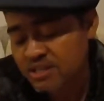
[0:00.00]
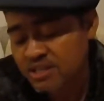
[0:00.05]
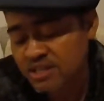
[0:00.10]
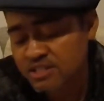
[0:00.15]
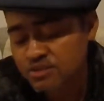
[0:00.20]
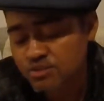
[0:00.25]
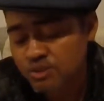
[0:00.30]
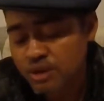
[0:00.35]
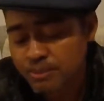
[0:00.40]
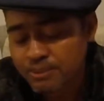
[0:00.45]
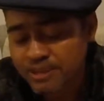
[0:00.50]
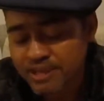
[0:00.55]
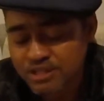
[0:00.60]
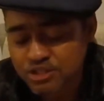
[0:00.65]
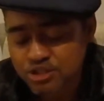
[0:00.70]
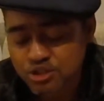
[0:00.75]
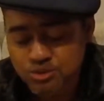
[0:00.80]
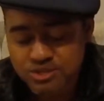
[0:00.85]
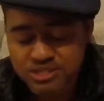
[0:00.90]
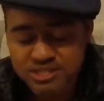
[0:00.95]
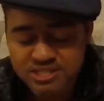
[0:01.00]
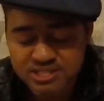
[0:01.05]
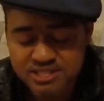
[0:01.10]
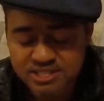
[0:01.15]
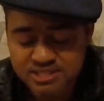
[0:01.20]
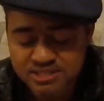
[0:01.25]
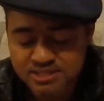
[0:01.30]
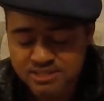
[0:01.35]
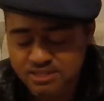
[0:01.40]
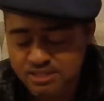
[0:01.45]
And so what I plan to do
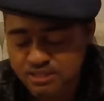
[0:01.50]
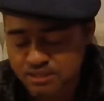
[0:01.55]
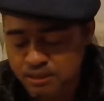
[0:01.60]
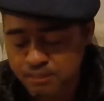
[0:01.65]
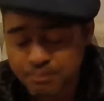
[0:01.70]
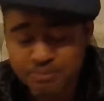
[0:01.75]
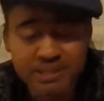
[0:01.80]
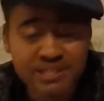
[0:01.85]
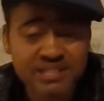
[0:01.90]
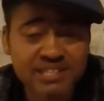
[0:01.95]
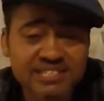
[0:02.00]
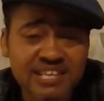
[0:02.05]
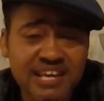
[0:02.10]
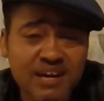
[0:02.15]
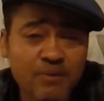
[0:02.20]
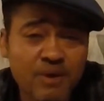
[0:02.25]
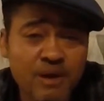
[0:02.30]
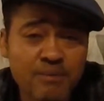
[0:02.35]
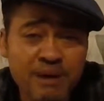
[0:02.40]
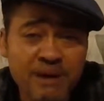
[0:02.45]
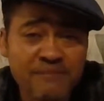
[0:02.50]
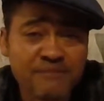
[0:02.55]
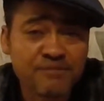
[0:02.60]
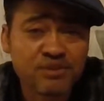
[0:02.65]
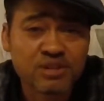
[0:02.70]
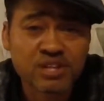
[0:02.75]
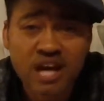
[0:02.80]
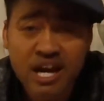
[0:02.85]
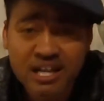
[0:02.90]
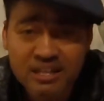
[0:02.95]
is completely take away my
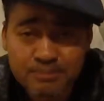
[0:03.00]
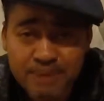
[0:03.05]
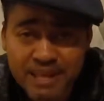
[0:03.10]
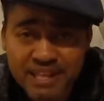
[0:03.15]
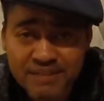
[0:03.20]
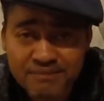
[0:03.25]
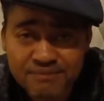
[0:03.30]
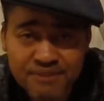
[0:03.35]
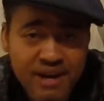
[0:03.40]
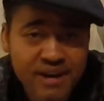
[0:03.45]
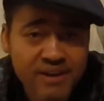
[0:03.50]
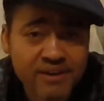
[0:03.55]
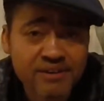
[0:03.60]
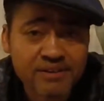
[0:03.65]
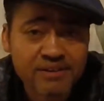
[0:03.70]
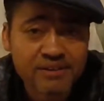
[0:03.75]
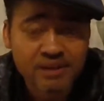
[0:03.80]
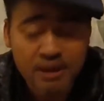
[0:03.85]
fully automatic fire.